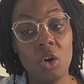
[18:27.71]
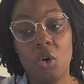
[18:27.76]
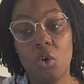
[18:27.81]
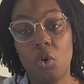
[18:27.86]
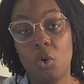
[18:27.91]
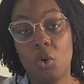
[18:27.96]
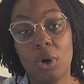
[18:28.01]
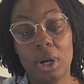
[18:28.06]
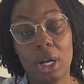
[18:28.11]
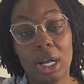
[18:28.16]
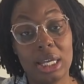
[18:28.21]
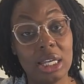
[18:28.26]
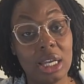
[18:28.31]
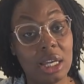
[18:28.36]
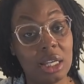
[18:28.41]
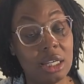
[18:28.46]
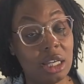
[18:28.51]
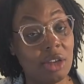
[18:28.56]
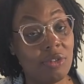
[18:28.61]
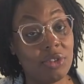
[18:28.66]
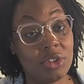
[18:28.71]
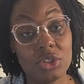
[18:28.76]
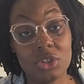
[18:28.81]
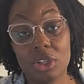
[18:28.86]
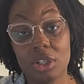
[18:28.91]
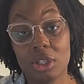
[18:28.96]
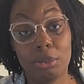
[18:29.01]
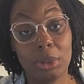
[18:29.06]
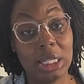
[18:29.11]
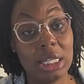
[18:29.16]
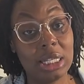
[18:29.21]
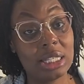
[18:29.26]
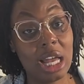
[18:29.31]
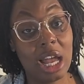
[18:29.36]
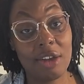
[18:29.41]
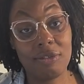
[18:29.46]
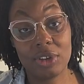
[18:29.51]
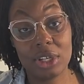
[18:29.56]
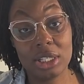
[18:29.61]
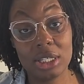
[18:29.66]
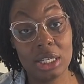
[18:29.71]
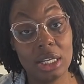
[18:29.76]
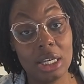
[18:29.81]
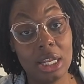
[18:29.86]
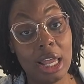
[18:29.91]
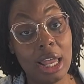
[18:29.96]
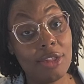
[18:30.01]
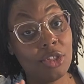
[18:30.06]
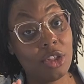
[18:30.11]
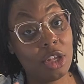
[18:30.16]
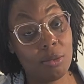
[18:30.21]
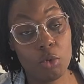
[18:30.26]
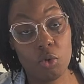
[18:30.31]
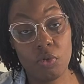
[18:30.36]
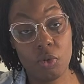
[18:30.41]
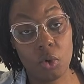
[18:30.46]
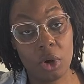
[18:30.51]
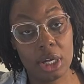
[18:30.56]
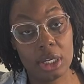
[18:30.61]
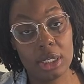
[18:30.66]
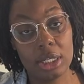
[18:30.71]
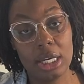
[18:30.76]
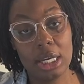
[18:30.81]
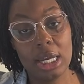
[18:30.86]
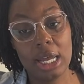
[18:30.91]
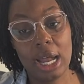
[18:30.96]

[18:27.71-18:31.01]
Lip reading: or again, if it's just a place I visit and then move on.